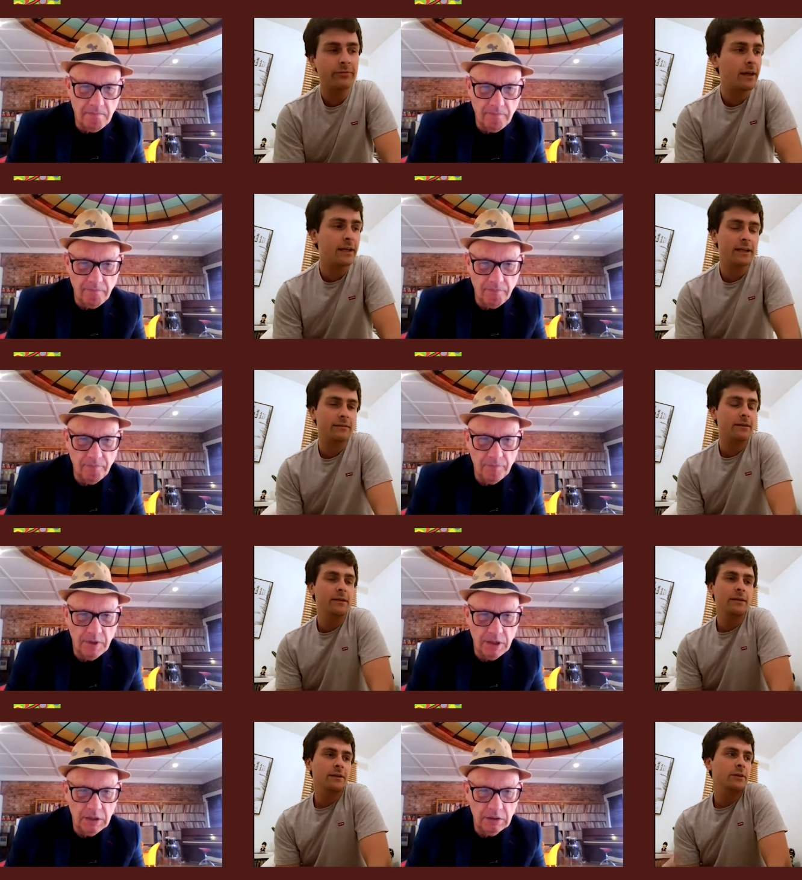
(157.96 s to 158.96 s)
Speaker 1: like,
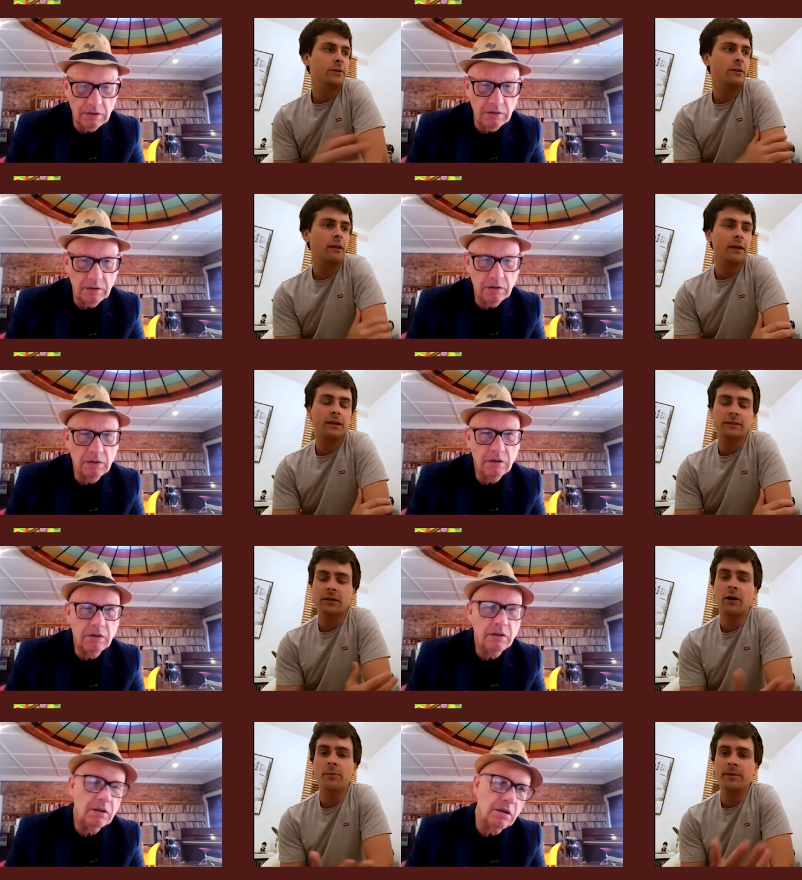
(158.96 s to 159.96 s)
you know, like
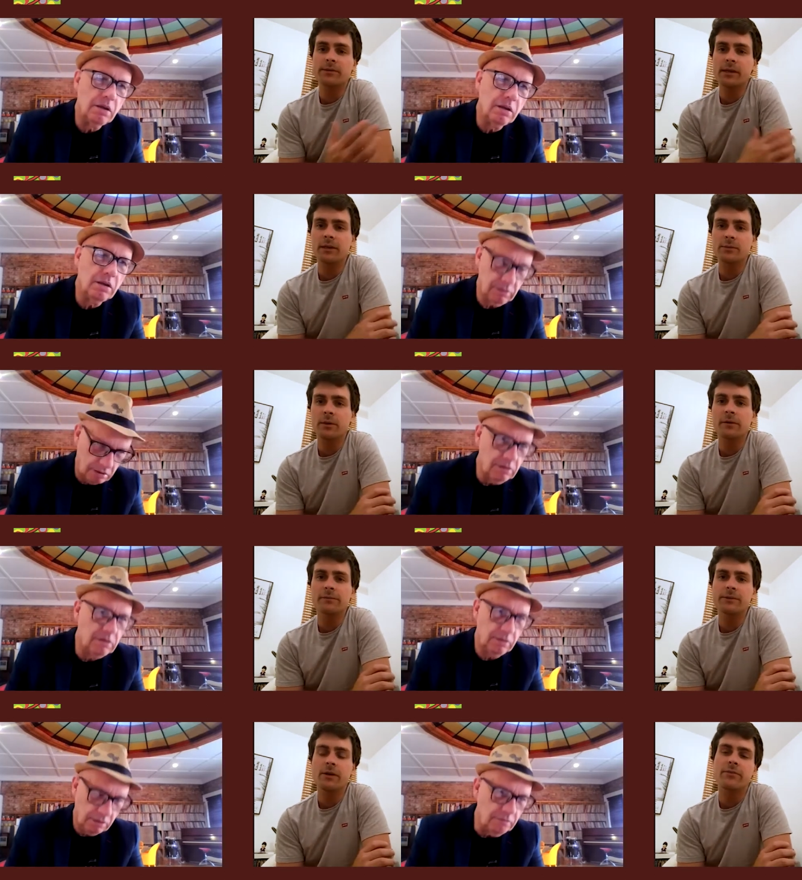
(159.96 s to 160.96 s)
guitar music as well.
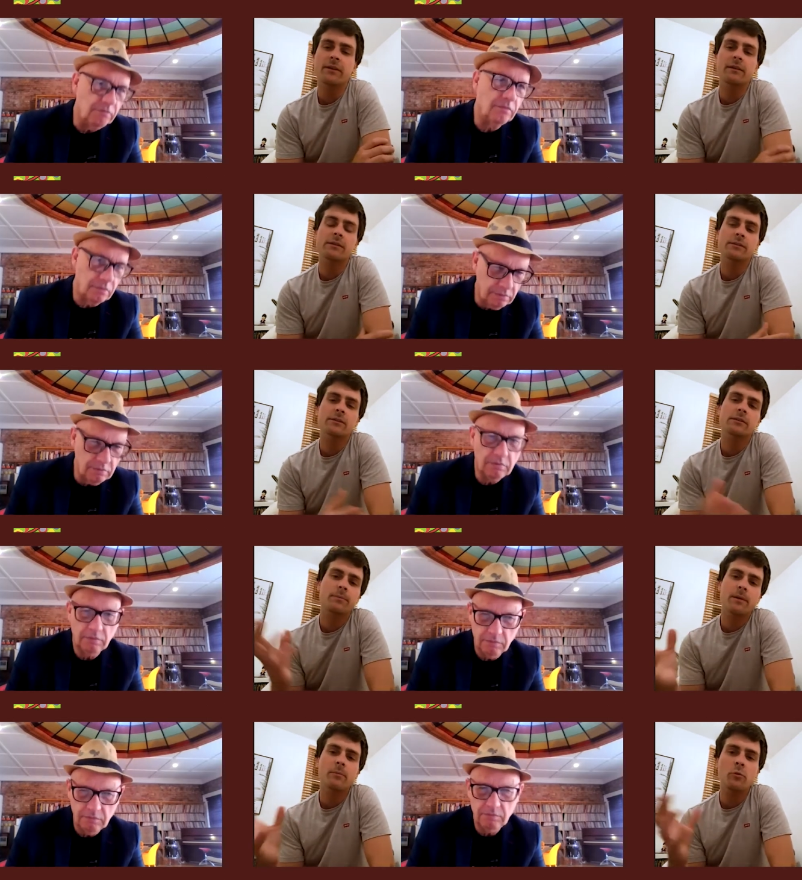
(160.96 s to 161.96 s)
So I think there's just a
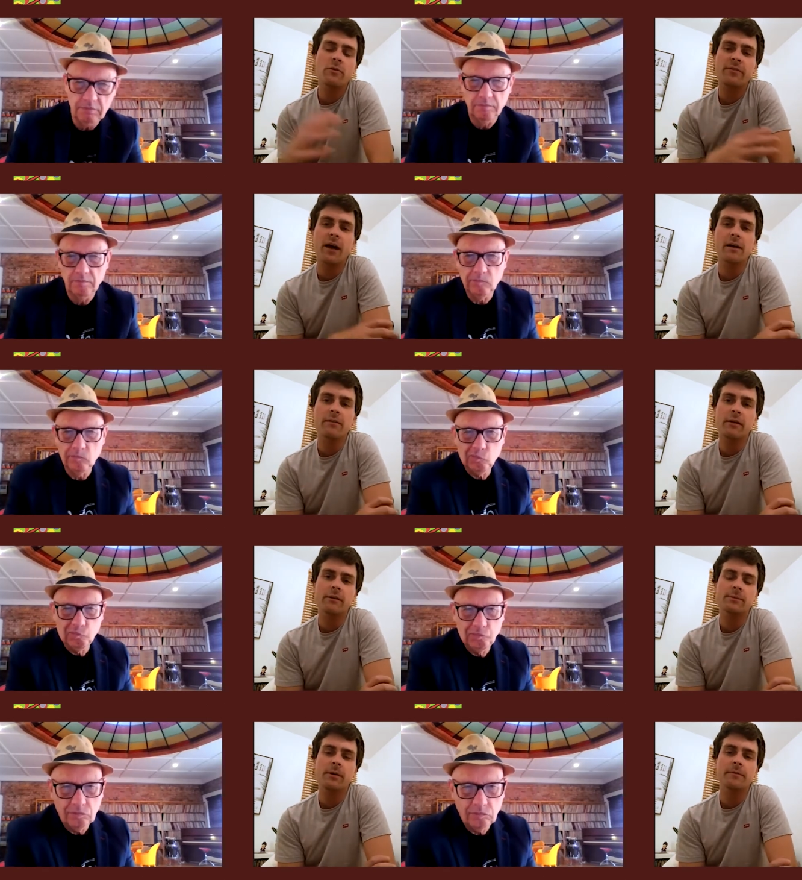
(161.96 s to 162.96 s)
bit more of that in there
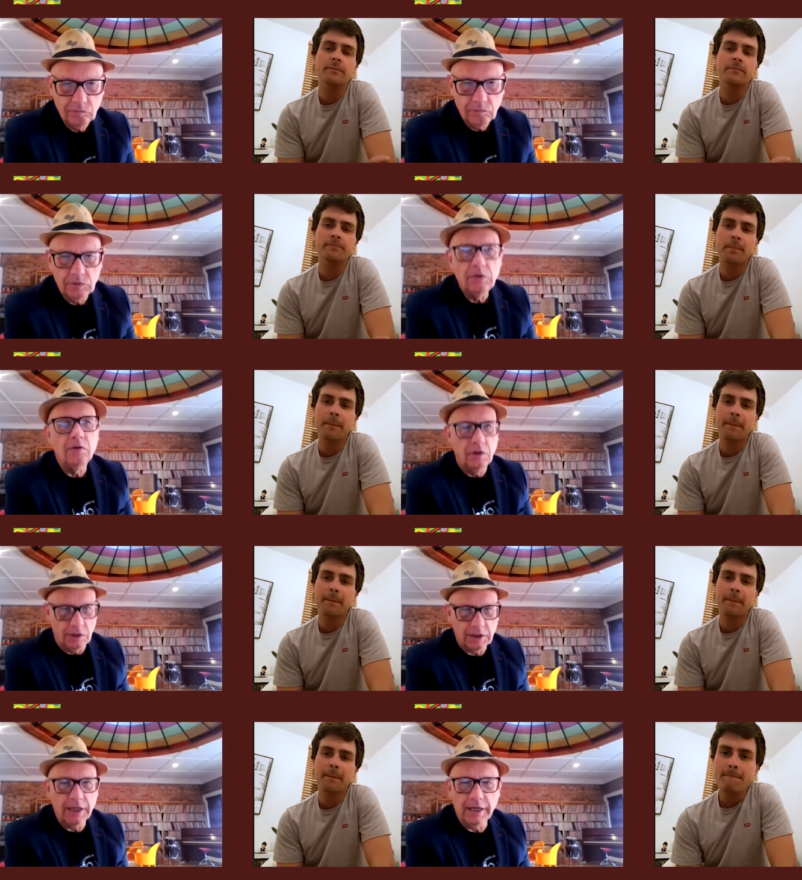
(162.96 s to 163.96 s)
as well.
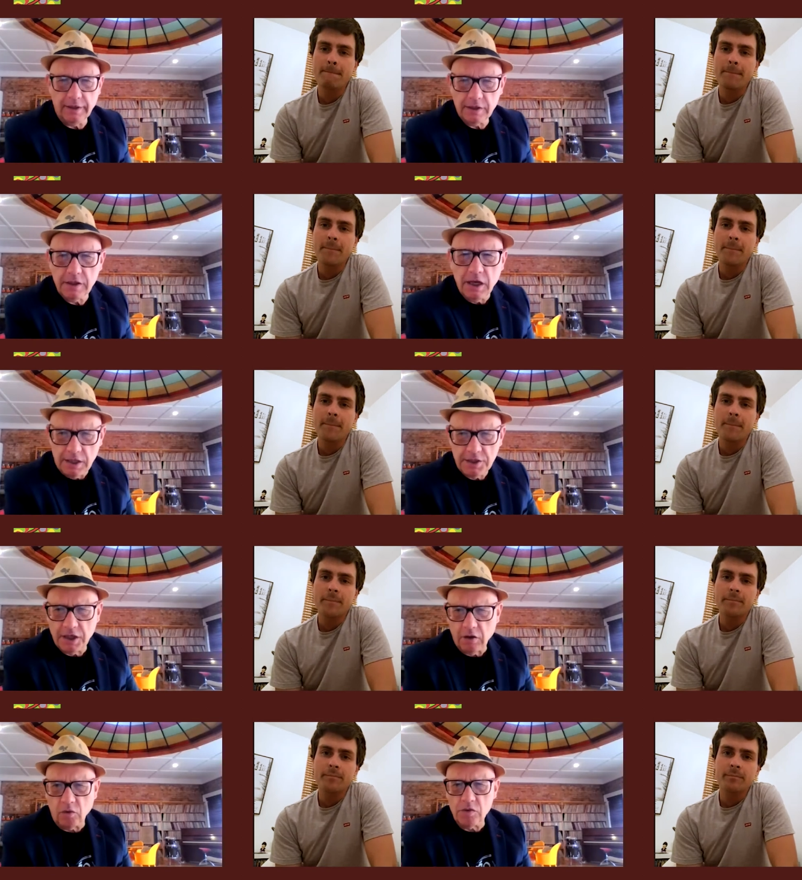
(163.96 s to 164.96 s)
Speaker 2: Okay.
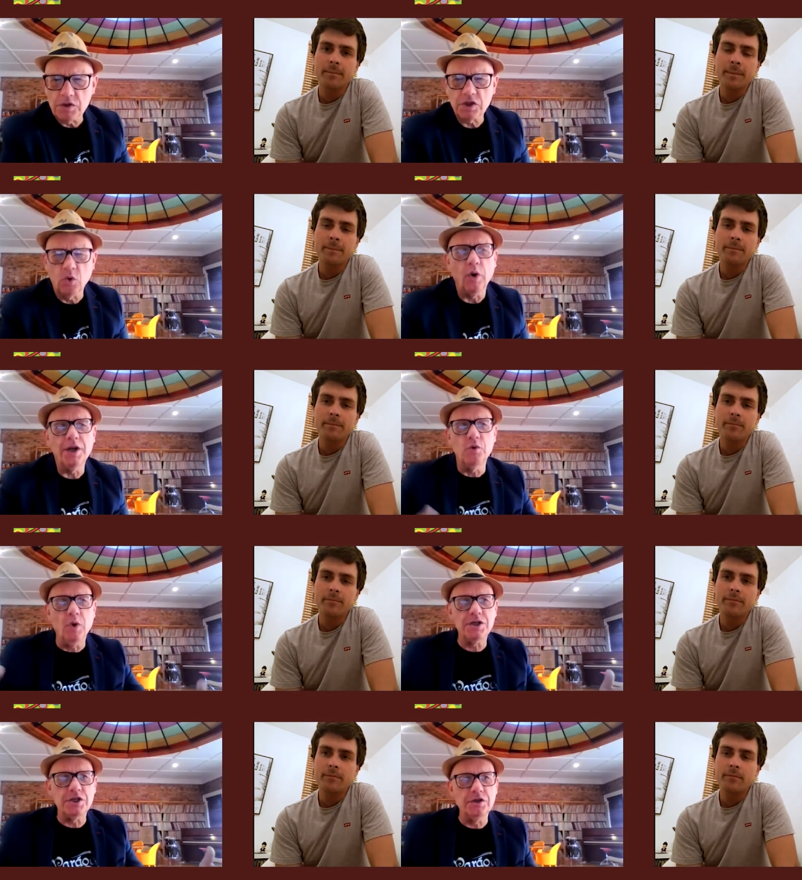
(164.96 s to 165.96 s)
So, so when you
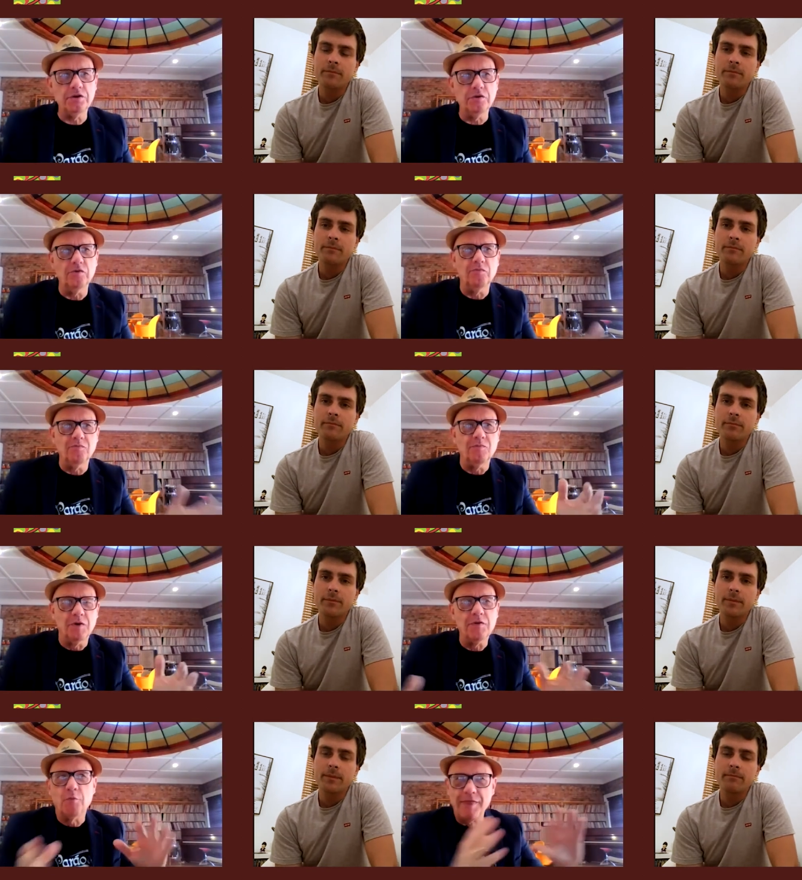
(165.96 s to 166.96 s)
went to,
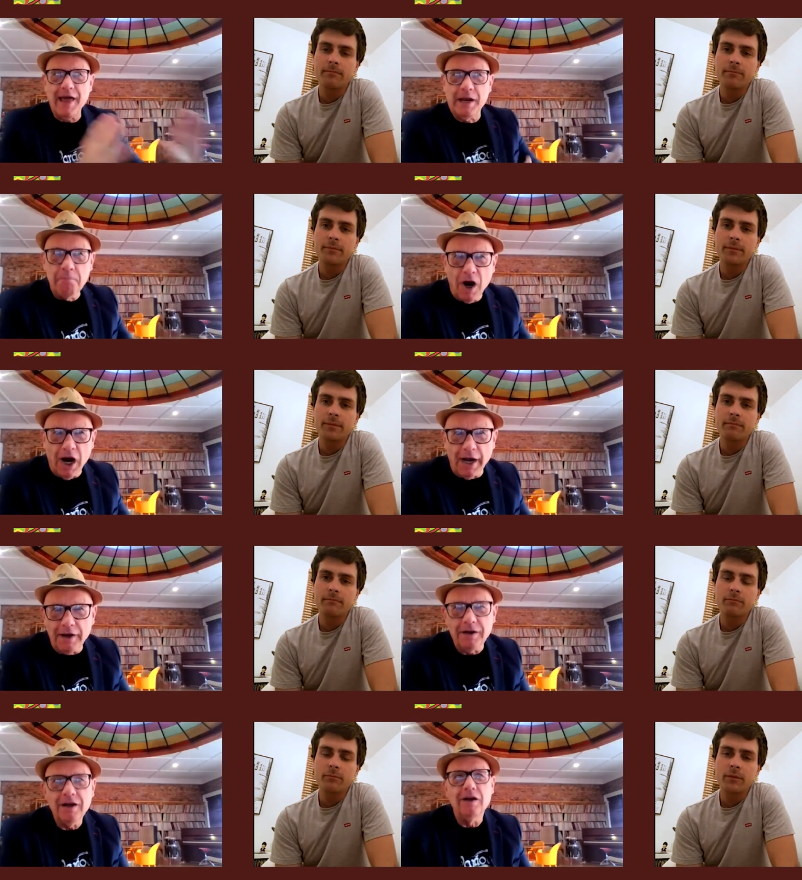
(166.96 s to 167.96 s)
with that in
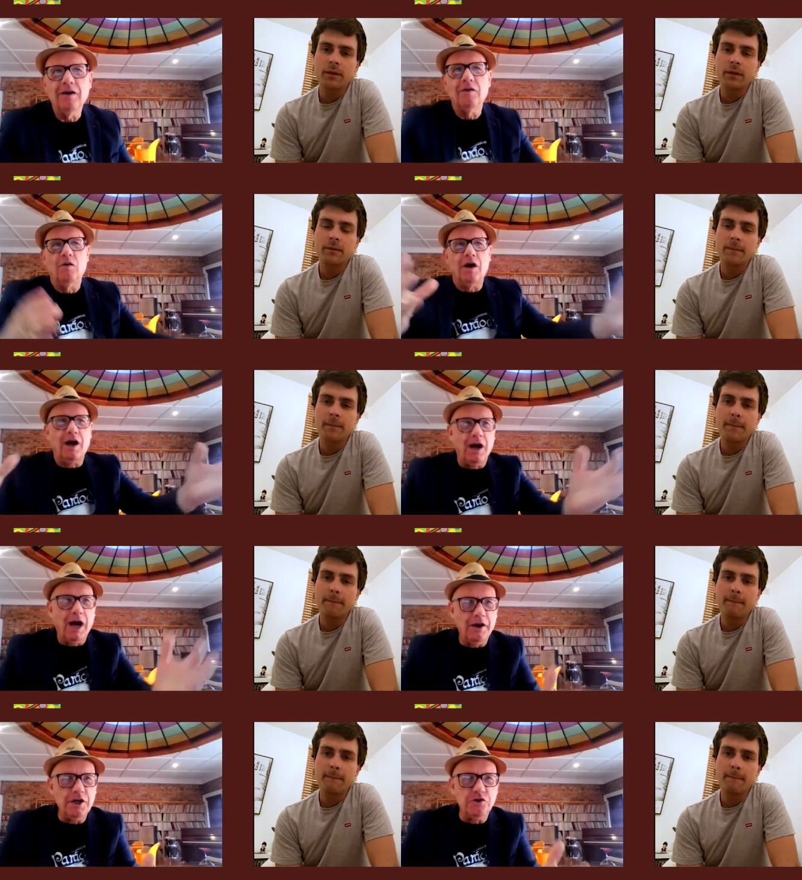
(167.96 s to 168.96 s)
mind,
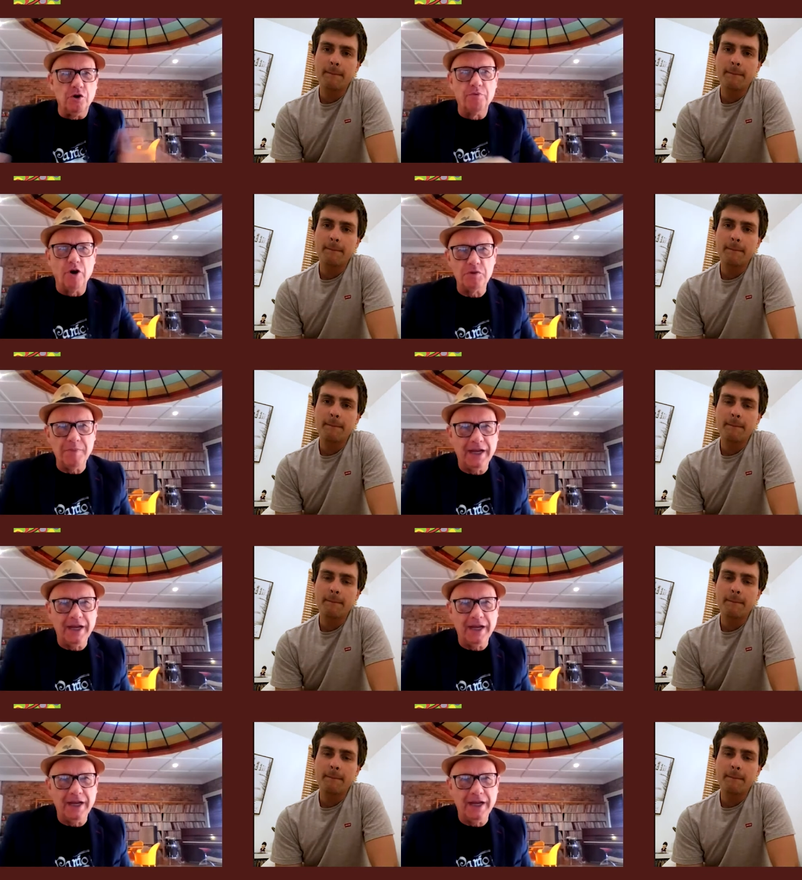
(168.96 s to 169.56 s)
how did you approach